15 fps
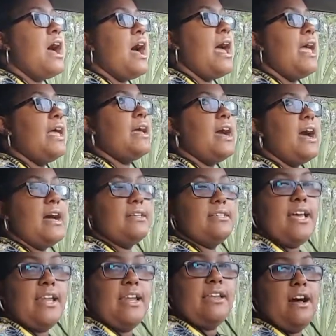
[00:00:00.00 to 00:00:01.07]
I
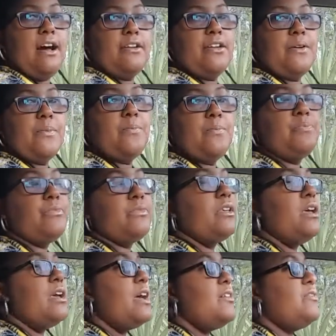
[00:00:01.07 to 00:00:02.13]
contacted the doctor.
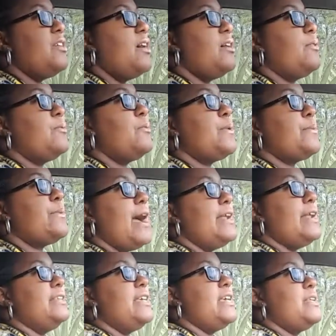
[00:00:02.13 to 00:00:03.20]
If y'all don't remember, I
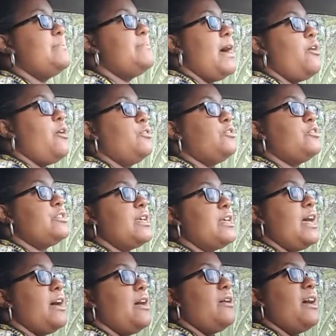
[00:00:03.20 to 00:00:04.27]
did my
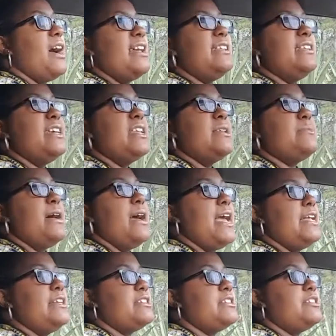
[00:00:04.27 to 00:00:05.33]
ultrasound, I did my
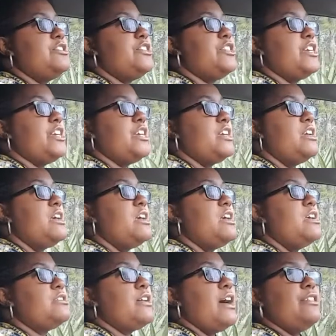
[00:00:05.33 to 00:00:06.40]
HSG,
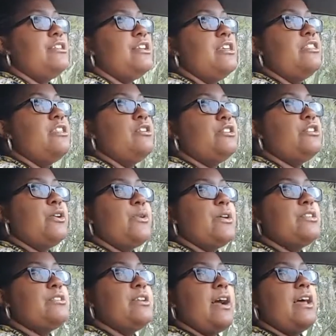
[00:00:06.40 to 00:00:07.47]
so I did those already,
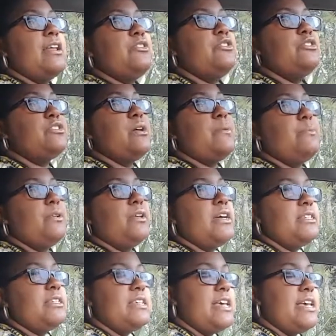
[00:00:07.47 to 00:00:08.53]
so I got to do some
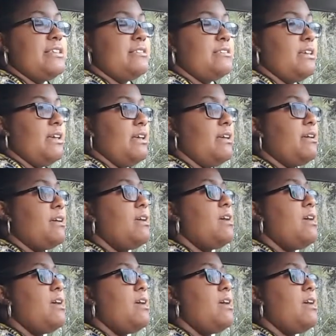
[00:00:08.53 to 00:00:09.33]
blood testing.